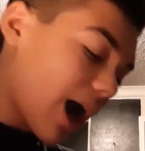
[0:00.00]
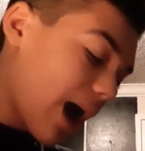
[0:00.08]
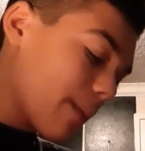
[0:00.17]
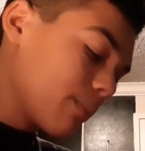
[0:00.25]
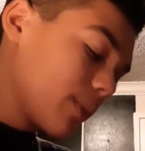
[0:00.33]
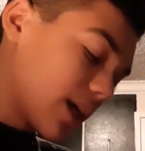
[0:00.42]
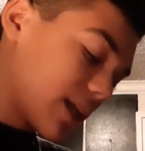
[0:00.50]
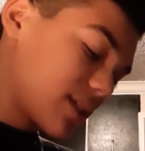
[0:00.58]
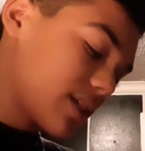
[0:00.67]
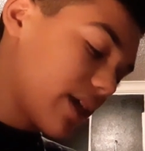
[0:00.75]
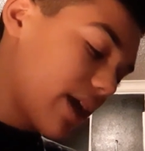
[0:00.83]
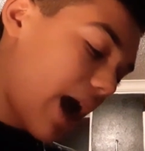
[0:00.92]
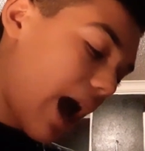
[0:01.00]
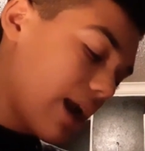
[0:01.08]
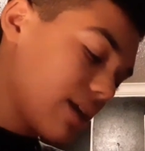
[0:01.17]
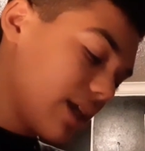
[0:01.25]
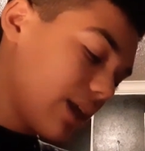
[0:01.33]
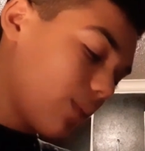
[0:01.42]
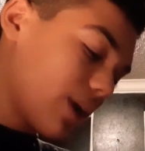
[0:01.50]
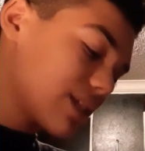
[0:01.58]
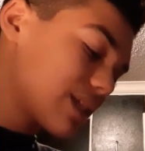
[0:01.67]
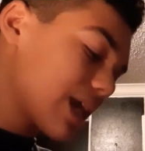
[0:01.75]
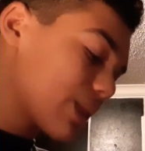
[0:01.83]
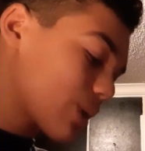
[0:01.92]
I'm gonna say it. I didn't want to
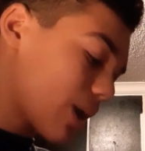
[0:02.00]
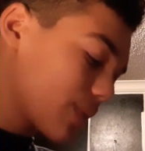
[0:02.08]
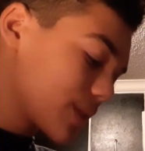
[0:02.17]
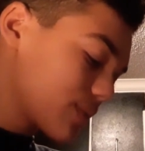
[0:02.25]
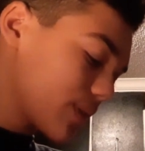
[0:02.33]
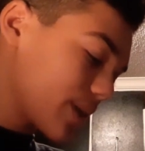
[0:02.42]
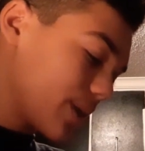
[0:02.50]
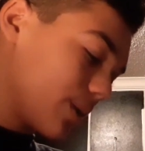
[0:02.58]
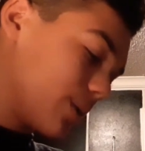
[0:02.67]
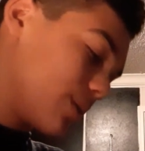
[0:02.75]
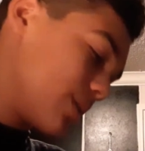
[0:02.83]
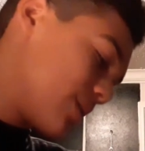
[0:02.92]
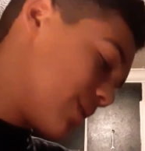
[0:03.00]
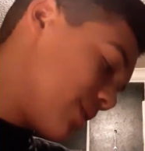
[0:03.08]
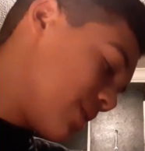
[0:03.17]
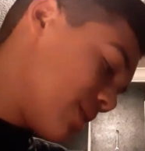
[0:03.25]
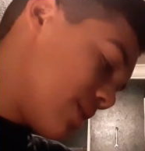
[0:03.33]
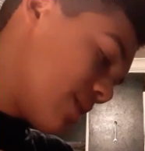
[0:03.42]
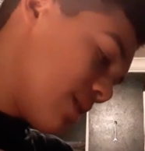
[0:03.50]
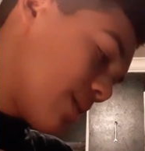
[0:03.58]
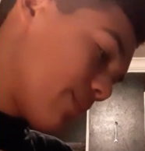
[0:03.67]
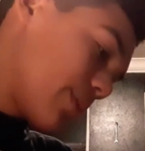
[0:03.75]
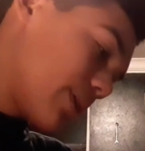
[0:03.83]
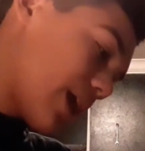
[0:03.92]
say it throughout this video.
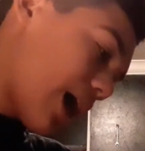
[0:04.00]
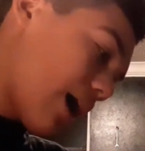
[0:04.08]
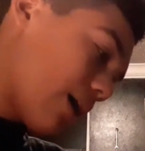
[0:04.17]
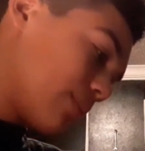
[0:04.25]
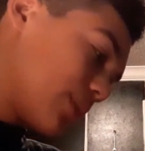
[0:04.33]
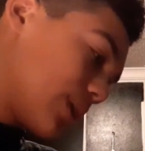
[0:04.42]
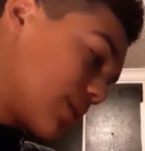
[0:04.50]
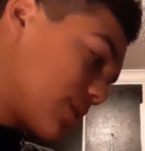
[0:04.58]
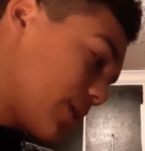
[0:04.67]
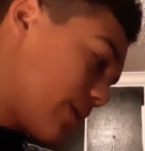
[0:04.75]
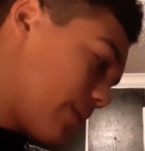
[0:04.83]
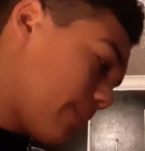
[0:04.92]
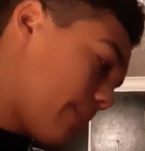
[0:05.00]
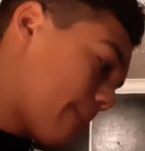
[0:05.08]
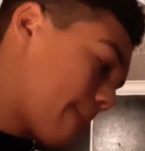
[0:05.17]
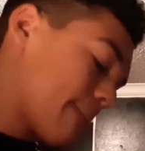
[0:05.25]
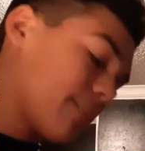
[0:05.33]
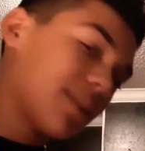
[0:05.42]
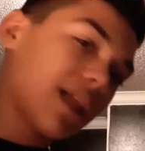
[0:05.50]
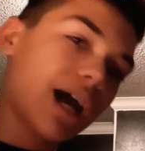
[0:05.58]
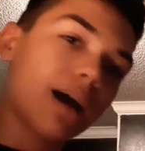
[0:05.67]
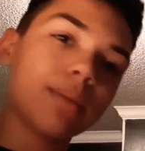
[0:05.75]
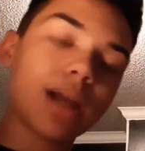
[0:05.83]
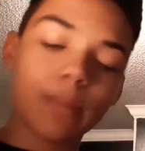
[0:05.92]
But now I'm gonna say it.
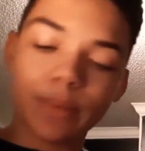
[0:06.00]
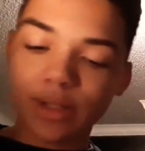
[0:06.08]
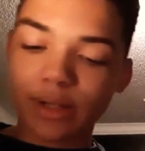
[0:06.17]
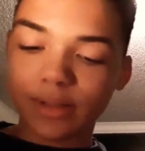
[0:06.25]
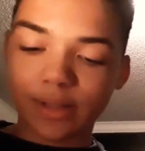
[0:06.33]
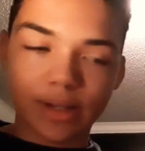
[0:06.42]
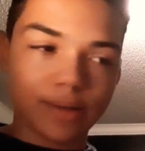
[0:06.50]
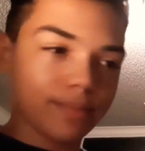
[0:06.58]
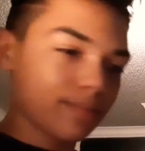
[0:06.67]
Now I'm just gonna say it.